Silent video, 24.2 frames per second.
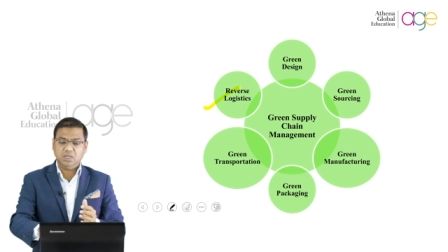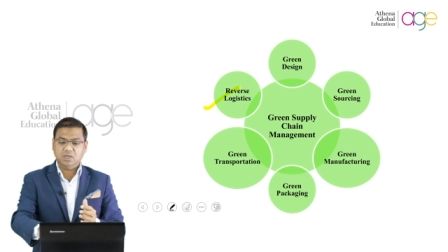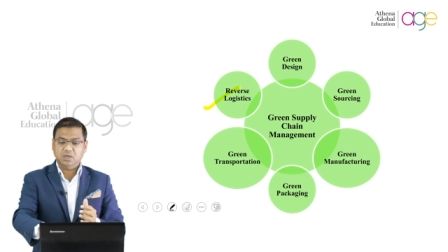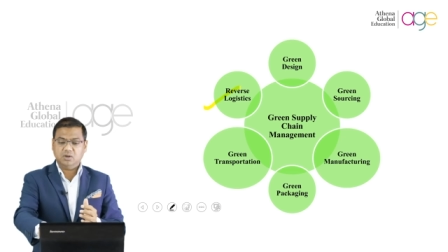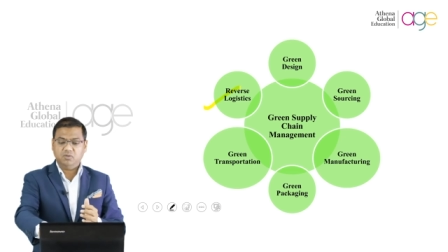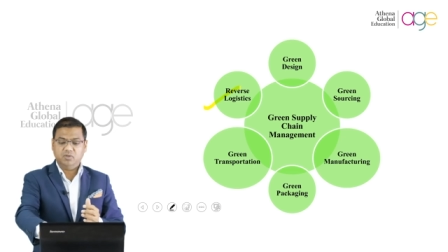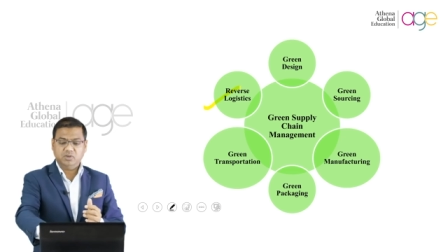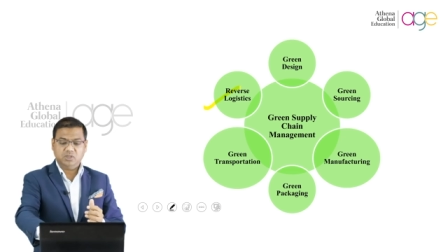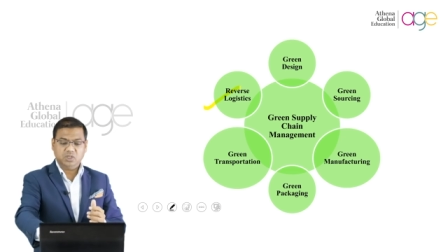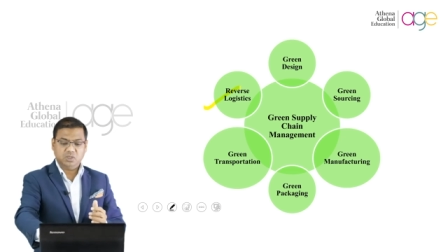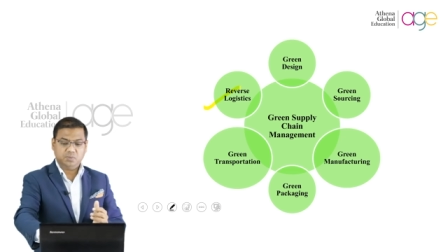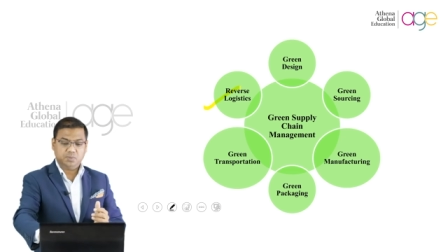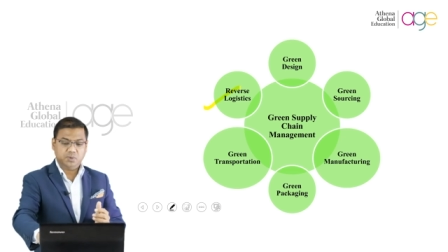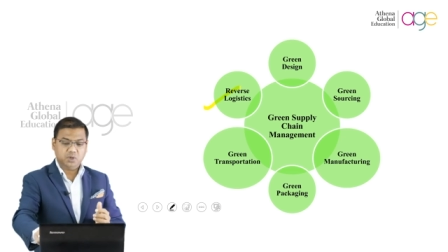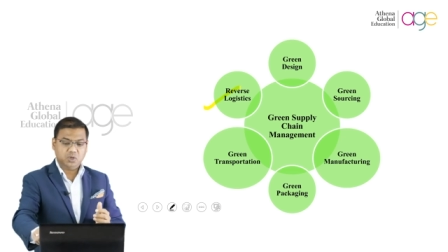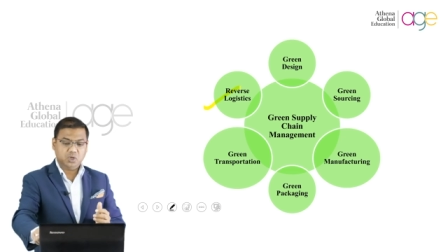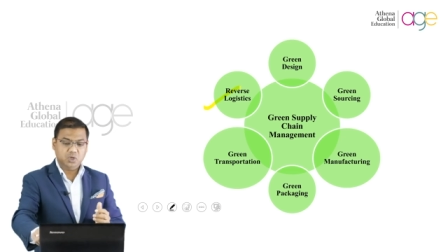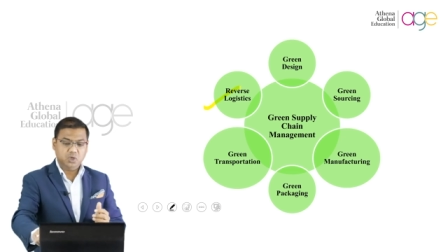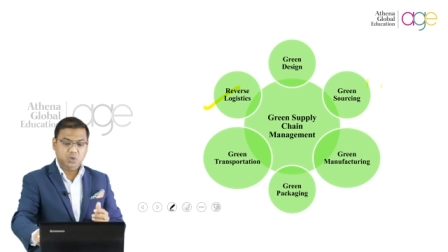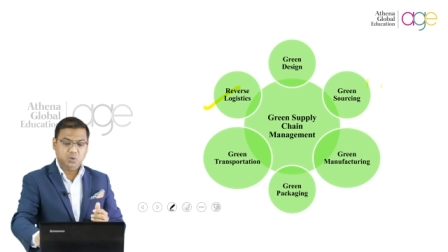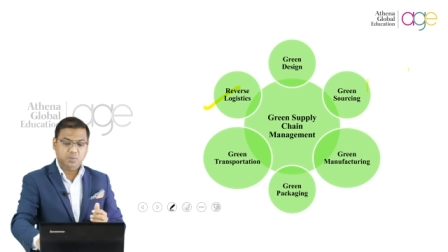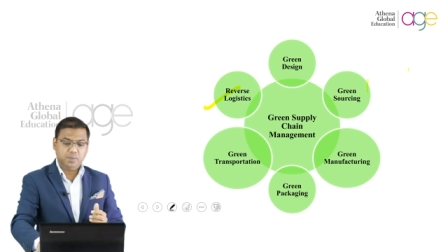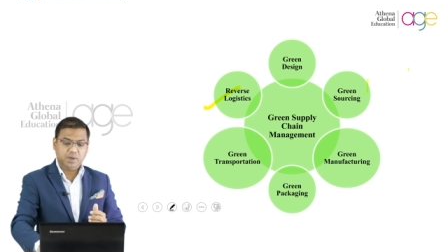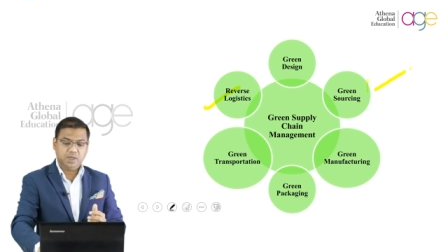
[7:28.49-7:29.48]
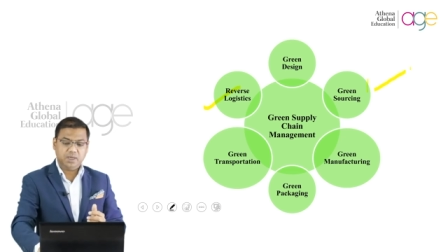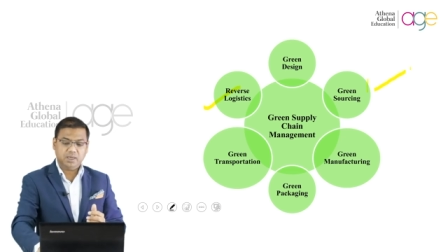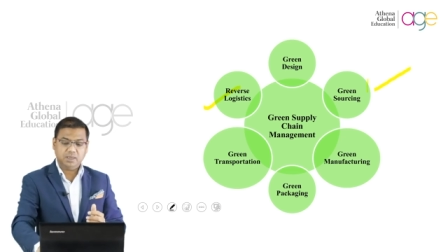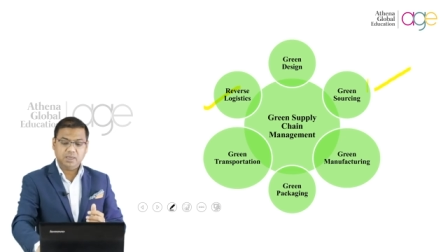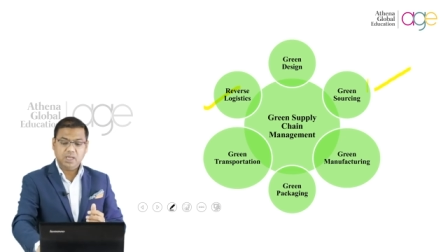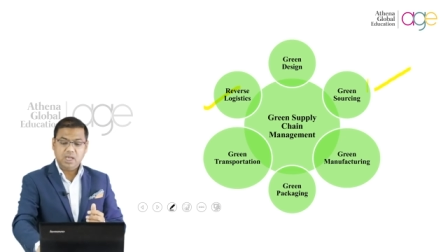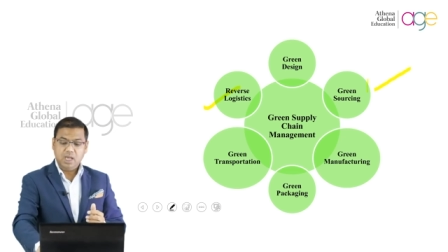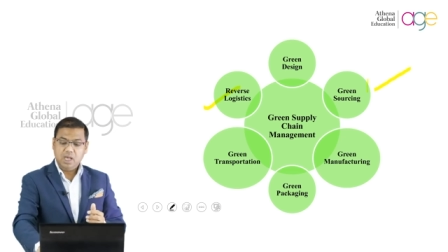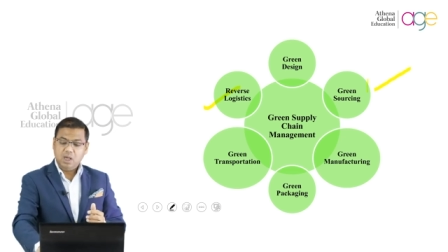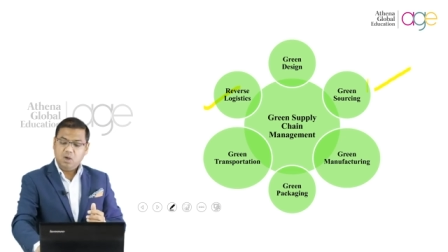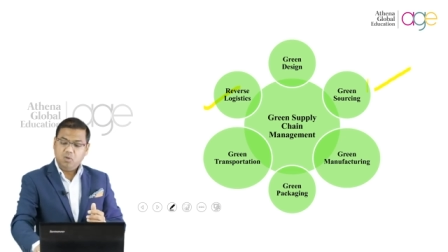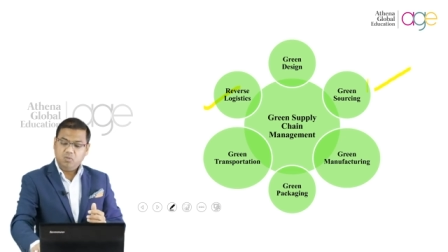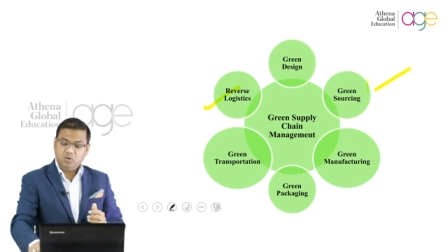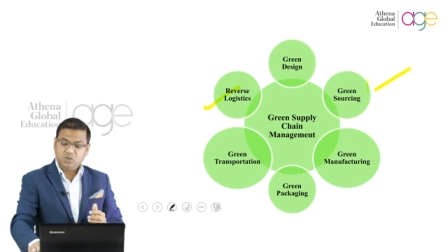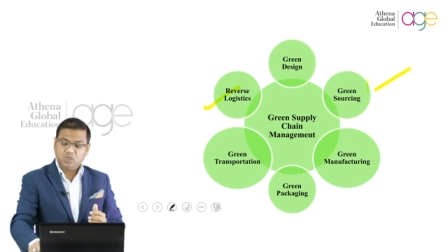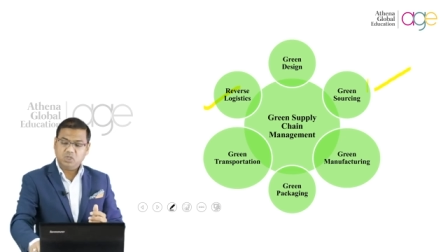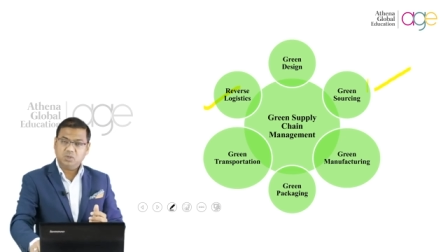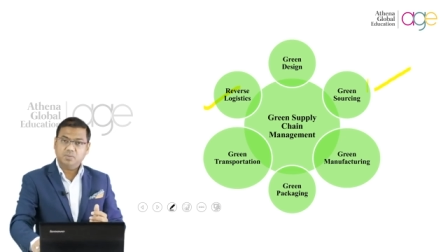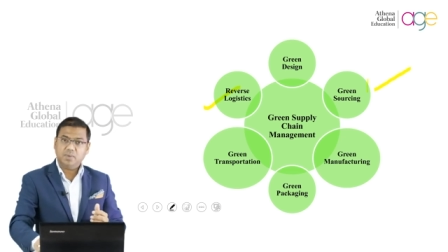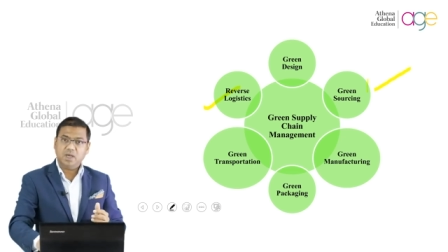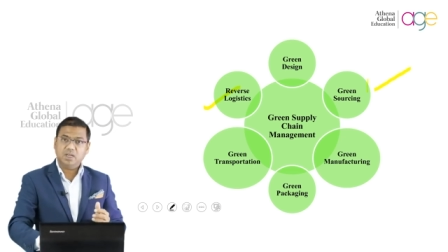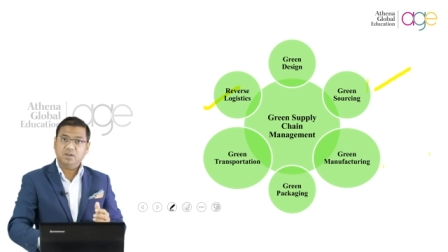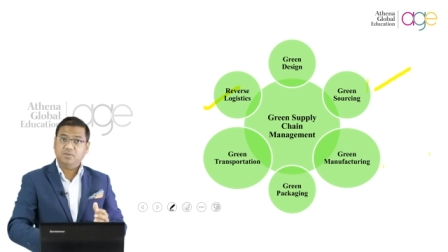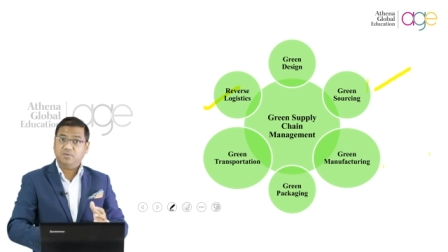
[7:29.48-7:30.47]
here, which is procurement, which
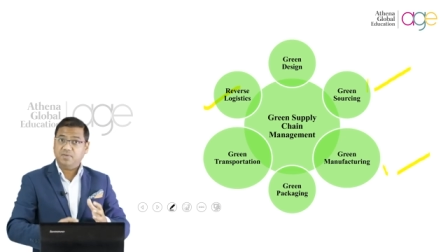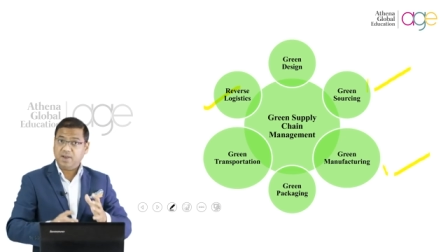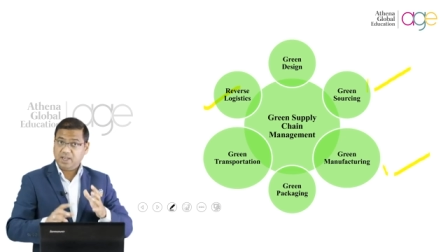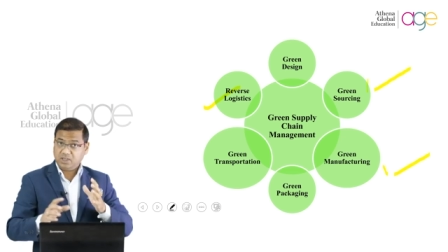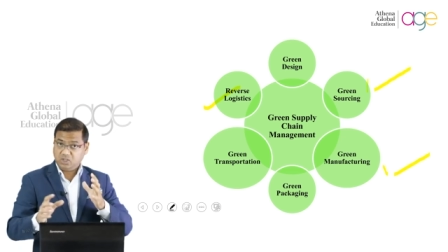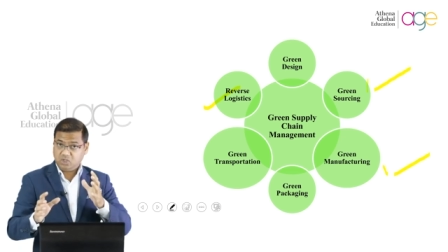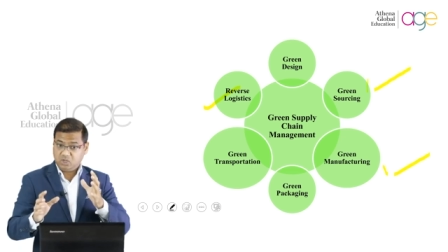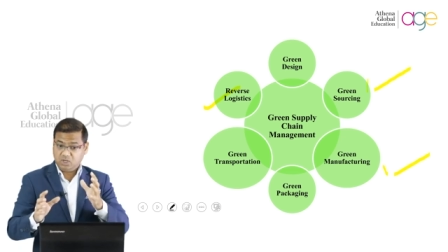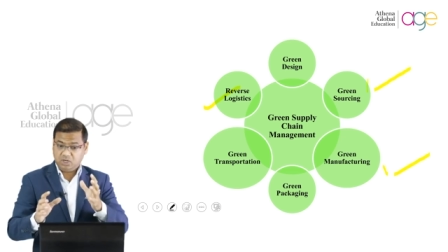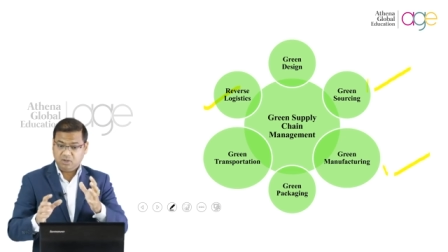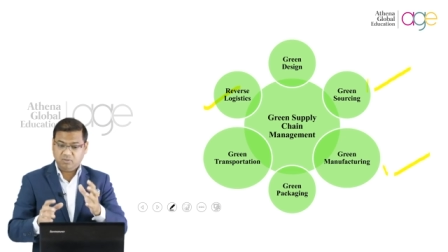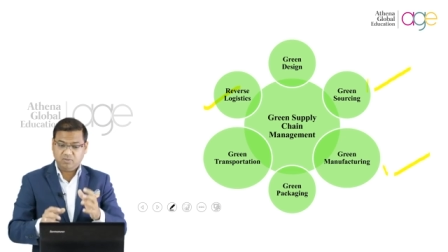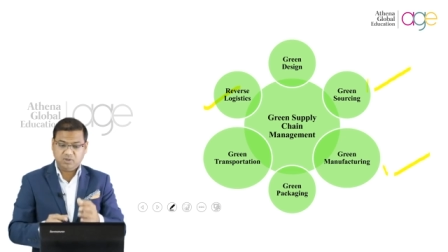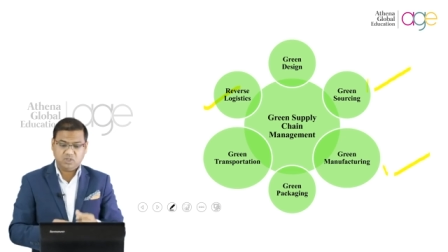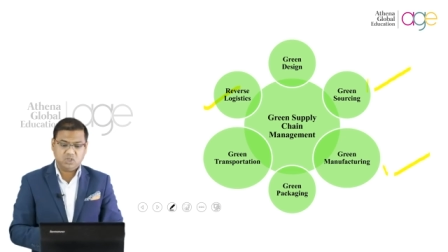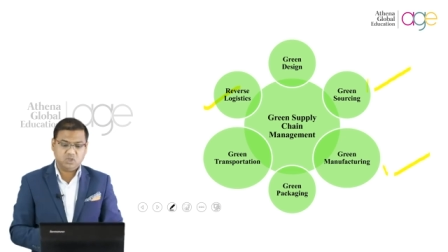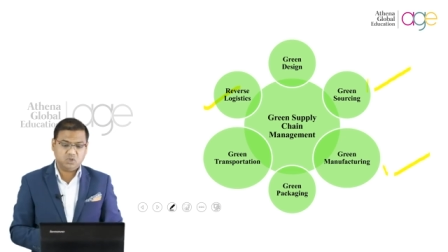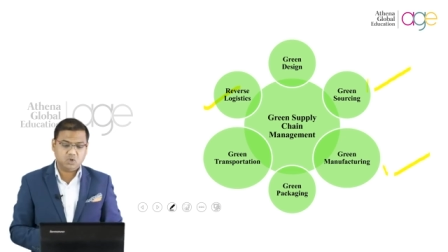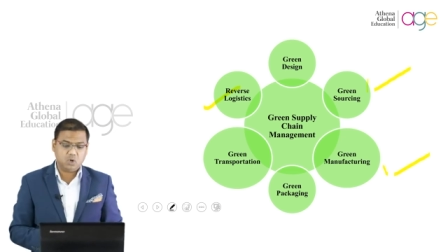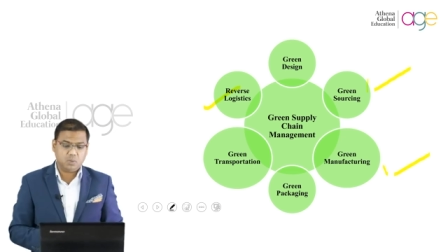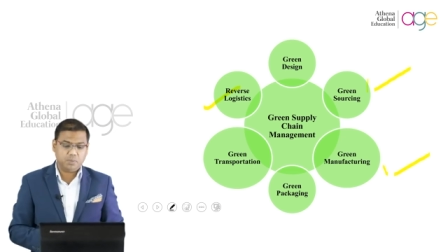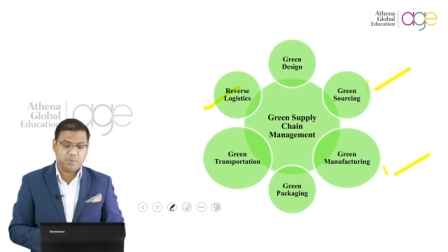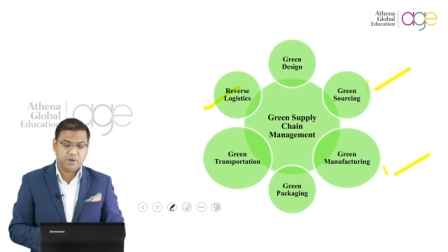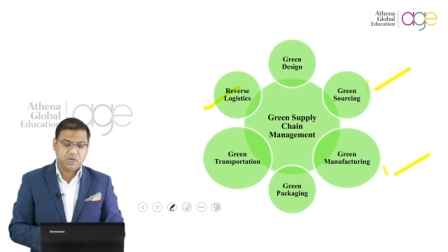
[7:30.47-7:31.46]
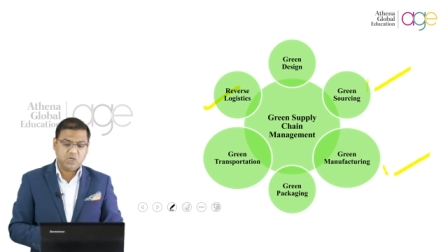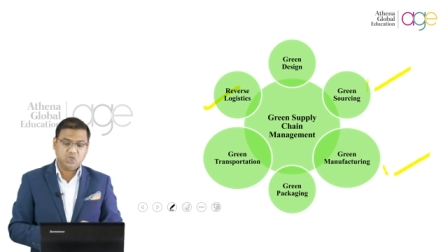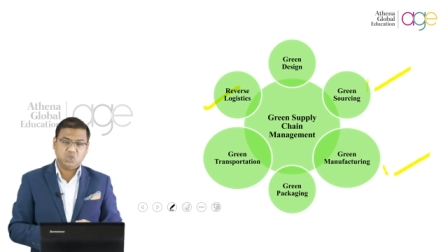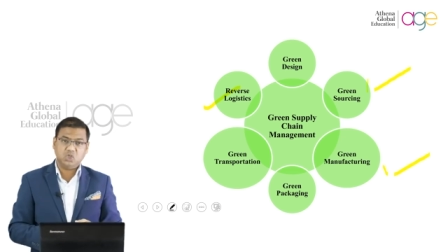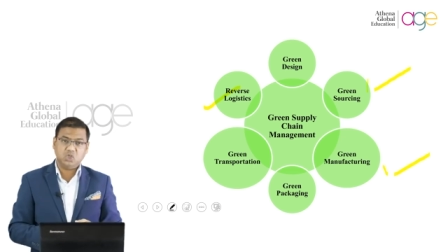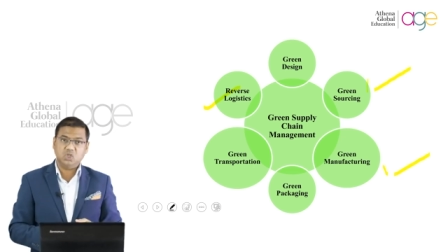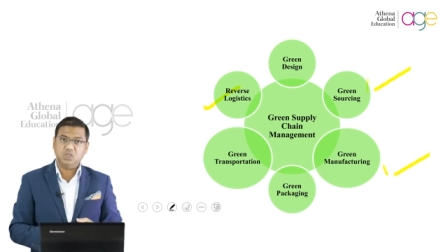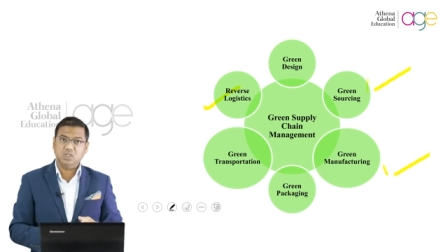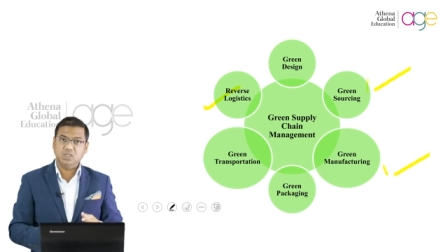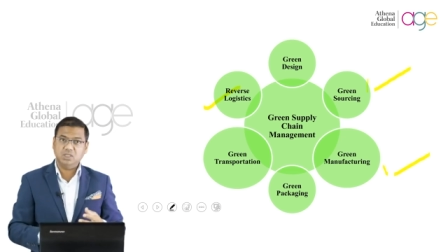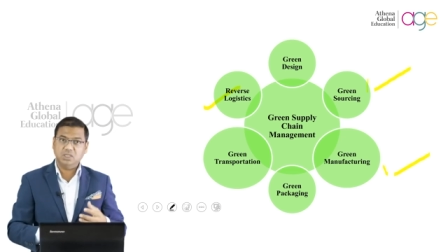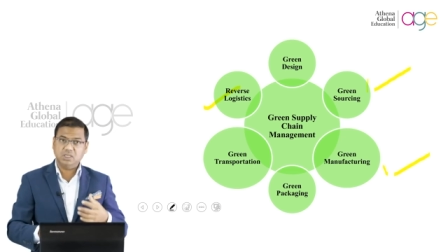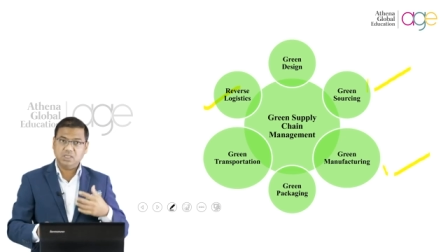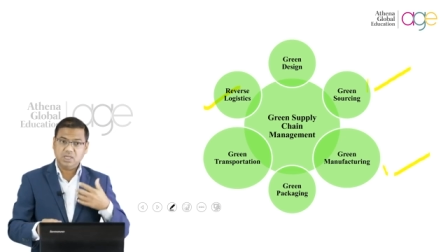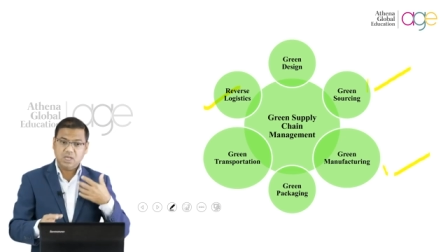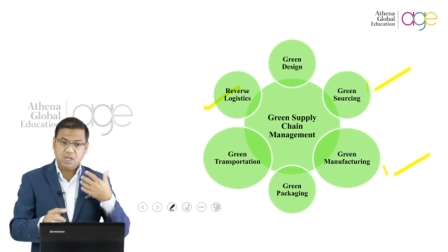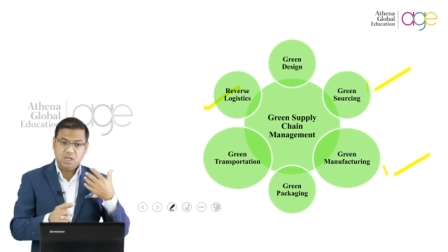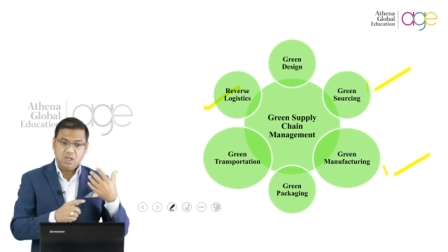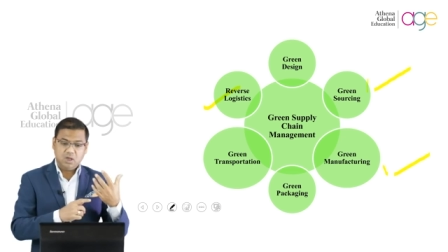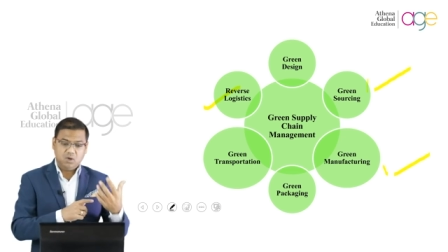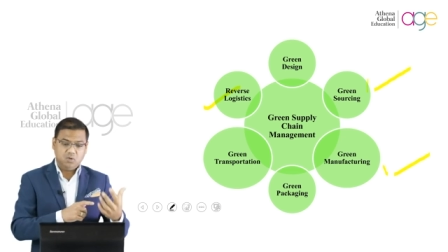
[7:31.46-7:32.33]
is manufacturing, which is operations,